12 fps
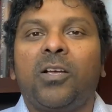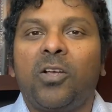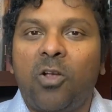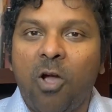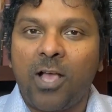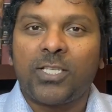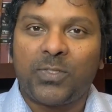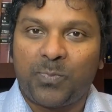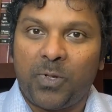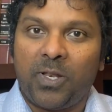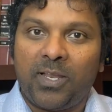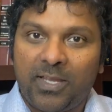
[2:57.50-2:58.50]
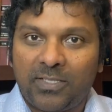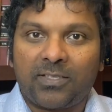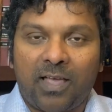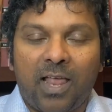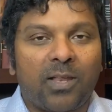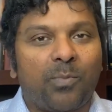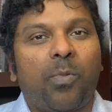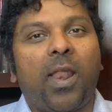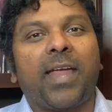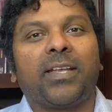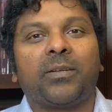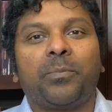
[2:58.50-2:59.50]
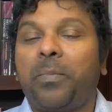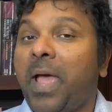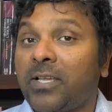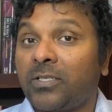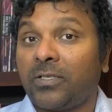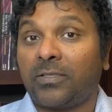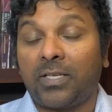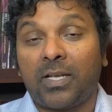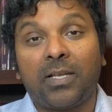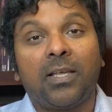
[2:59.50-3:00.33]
Gospel is colorblind. Pastors and